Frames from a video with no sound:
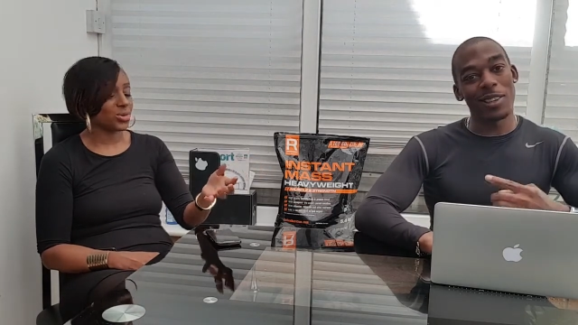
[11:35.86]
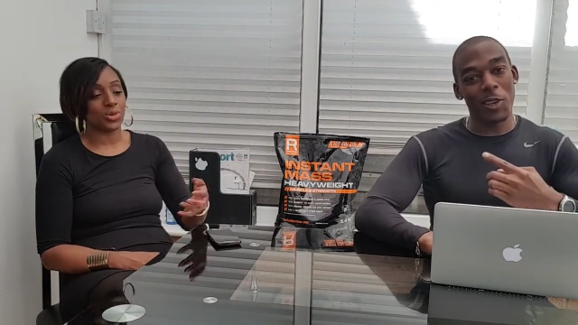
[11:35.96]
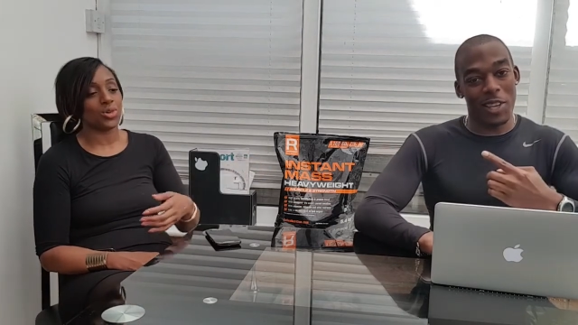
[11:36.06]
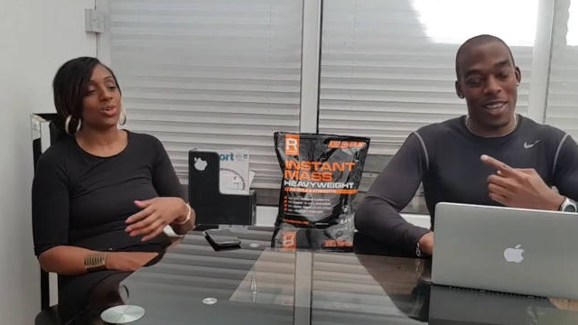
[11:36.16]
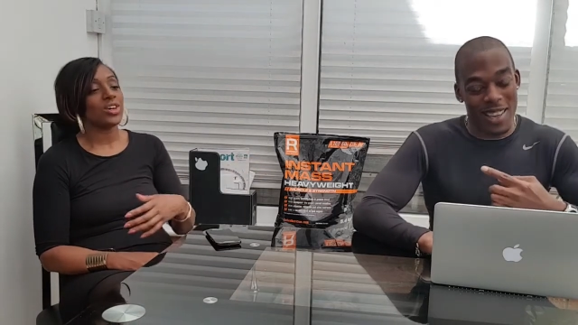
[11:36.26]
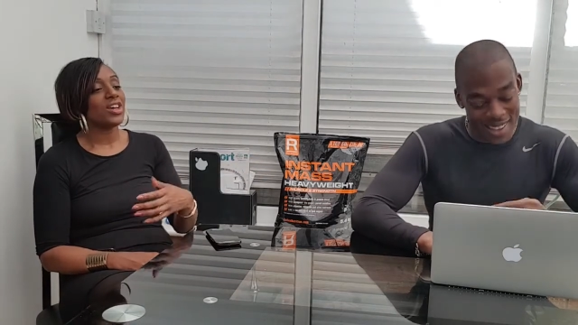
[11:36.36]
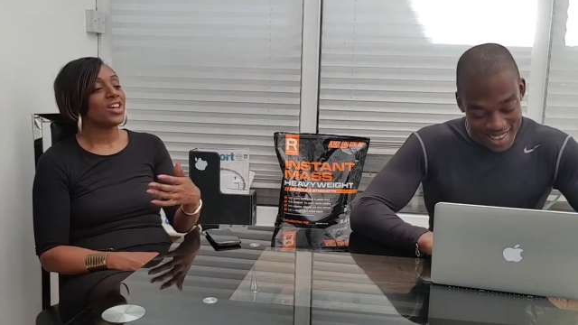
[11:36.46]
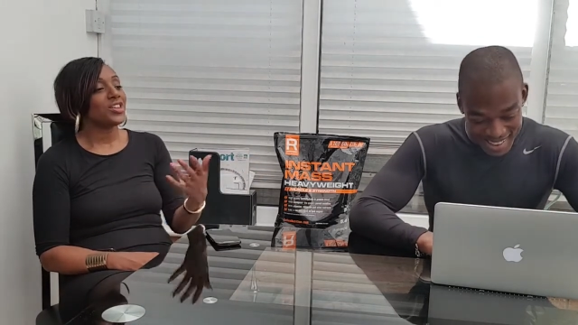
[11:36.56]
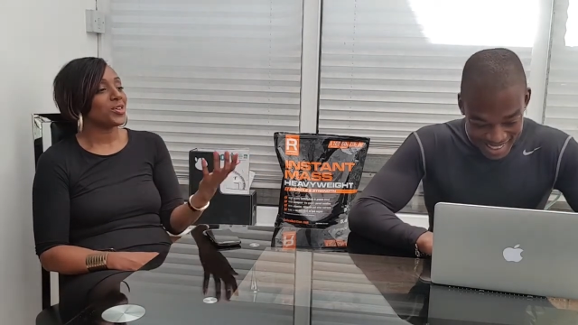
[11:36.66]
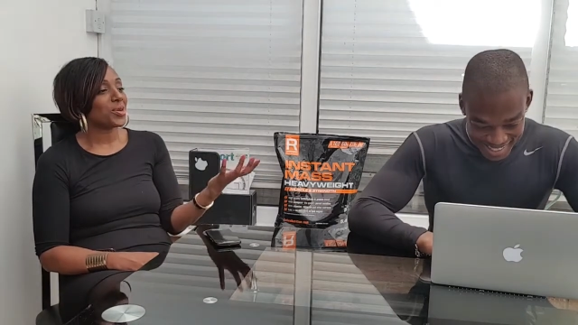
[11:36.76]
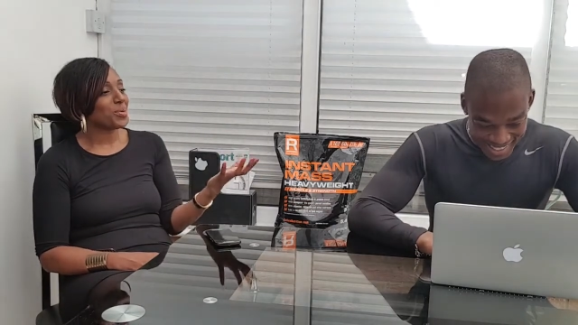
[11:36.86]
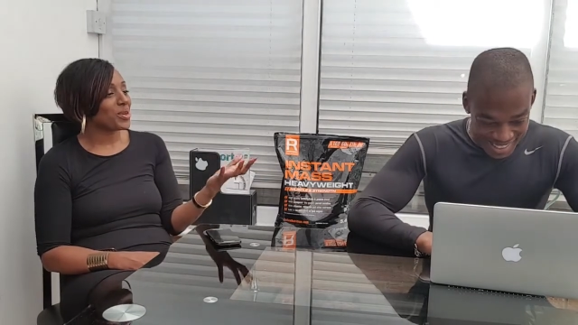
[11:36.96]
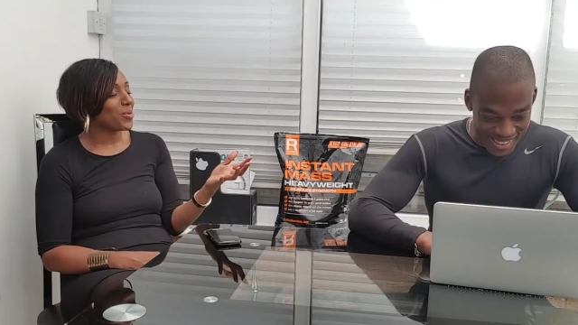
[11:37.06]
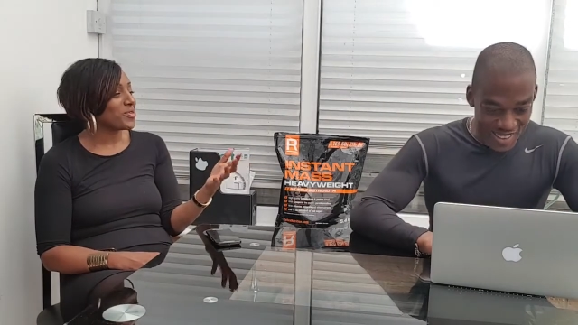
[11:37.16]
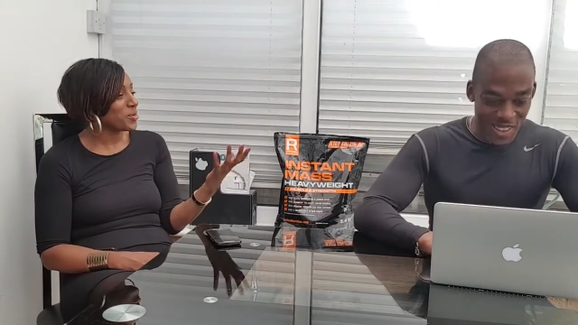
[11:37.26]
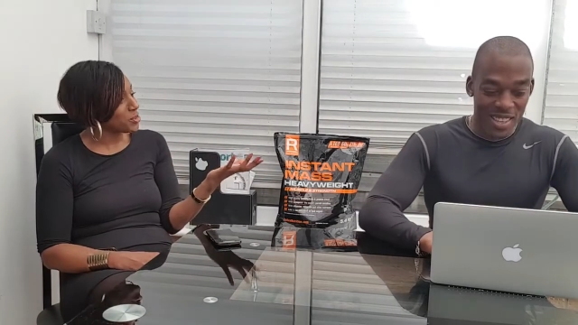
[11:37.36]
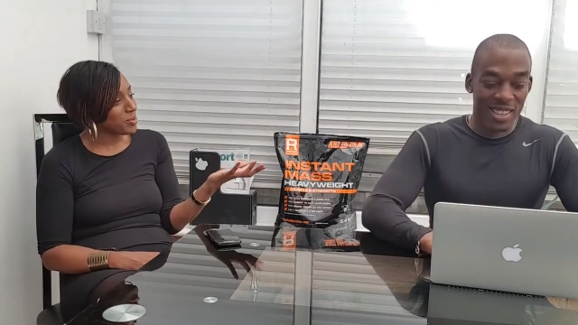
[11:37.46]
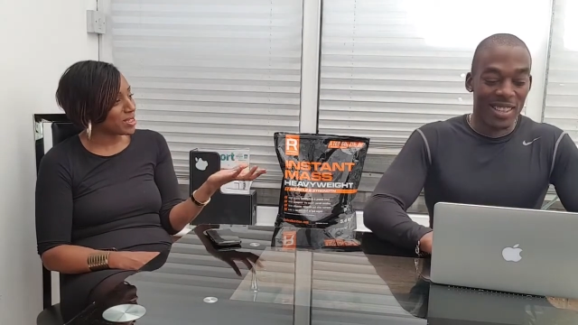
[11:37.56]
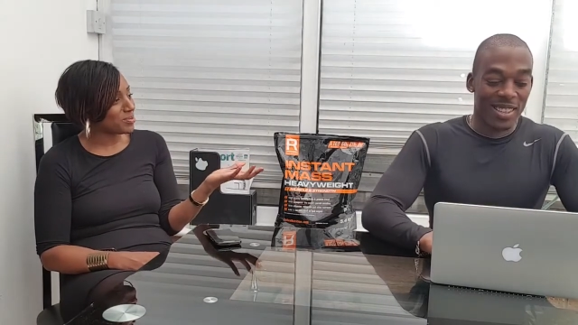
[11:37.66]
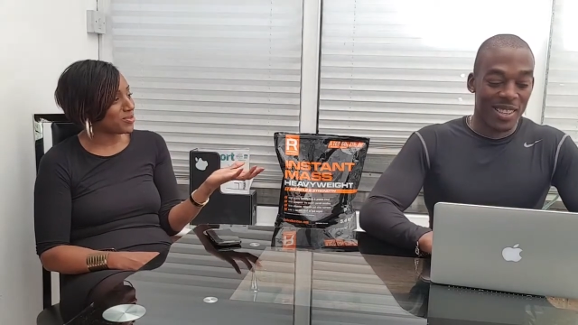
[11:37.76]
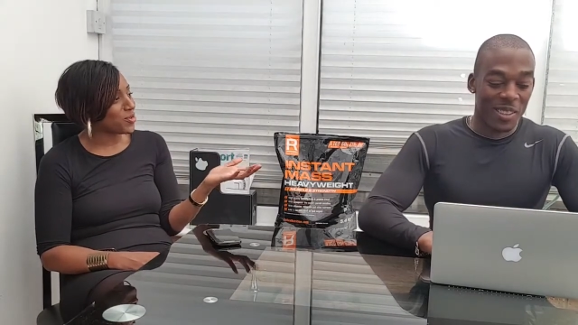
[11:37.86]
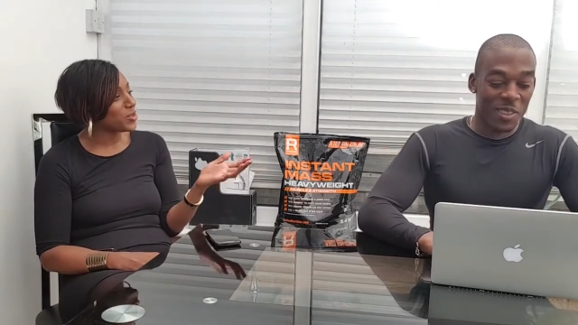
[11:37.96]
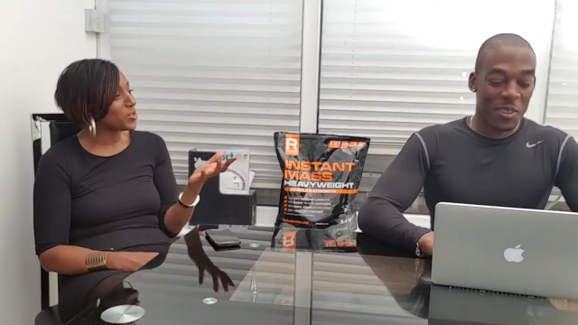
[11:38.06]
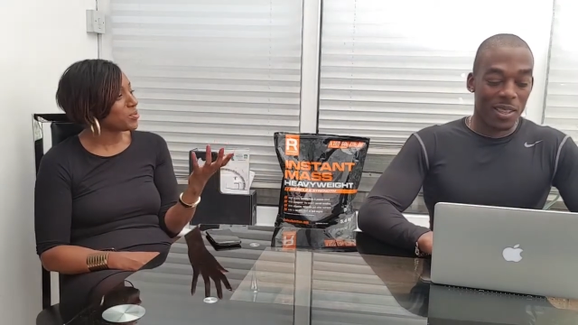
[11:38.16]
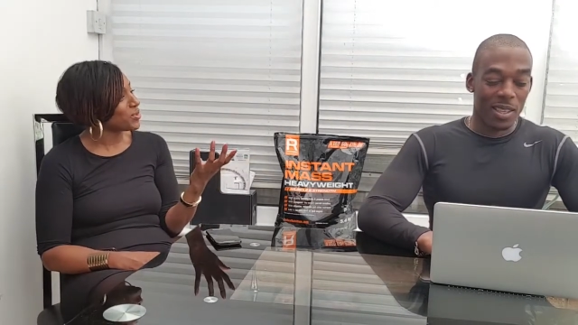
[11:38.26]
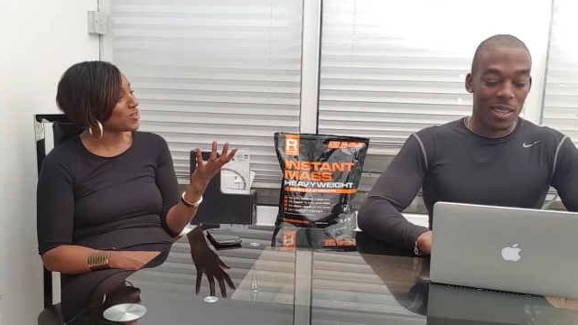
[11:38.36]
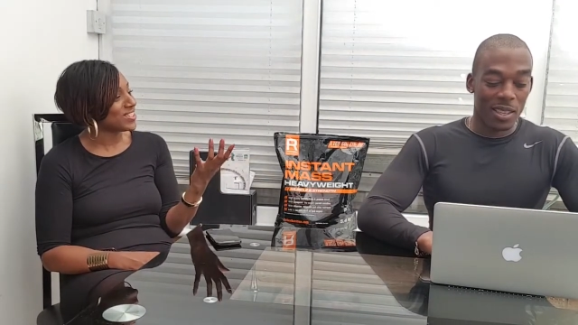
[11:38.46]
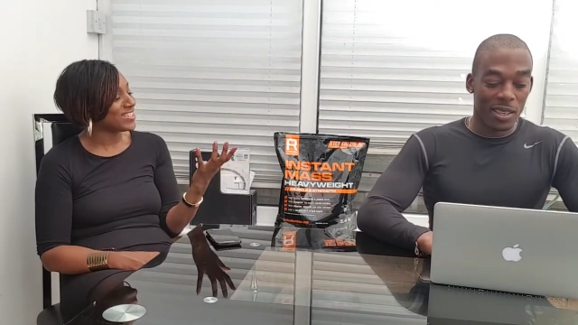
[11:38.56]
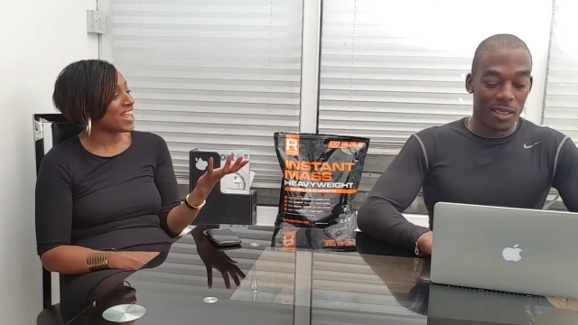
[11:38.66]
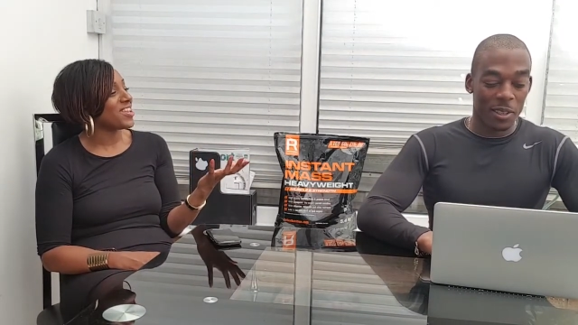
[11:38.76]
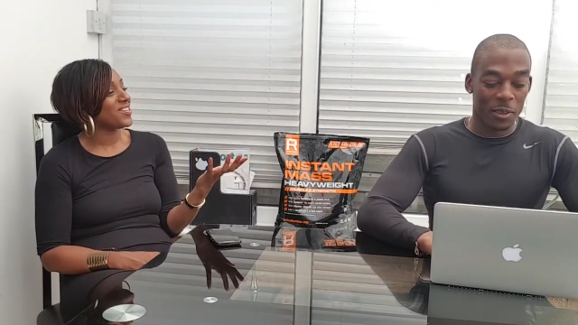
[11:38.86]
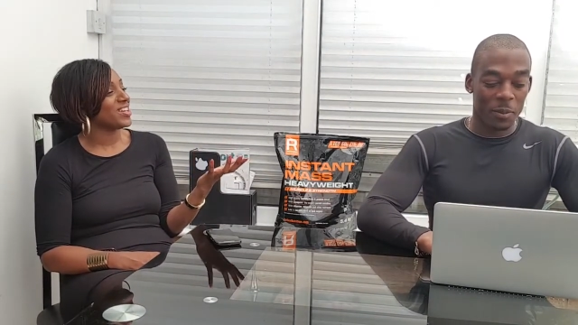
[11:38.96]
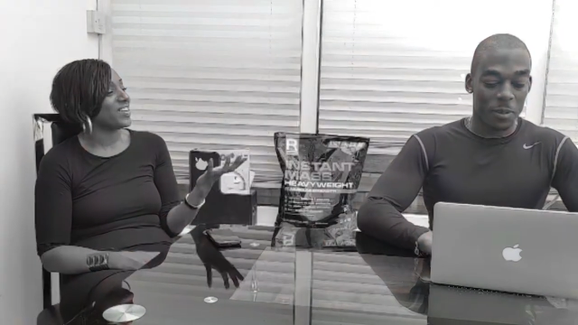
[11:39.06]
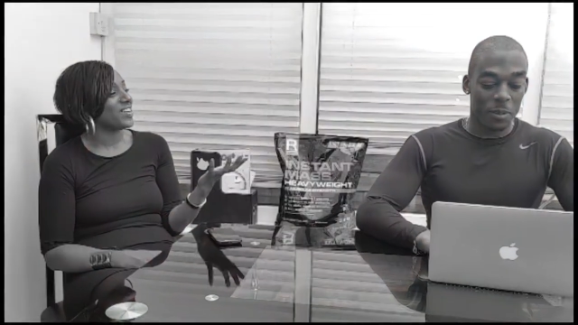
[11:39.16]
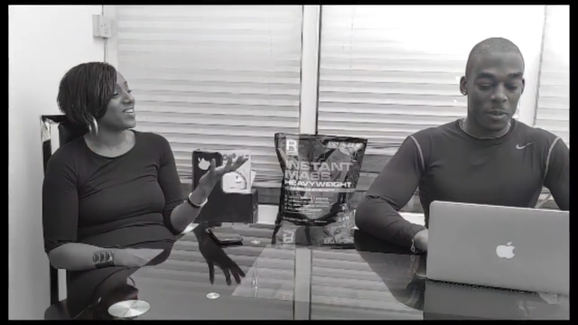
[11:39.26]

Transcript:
Speaker 1: or you can put it. We've talked about this before. You can put it on celery.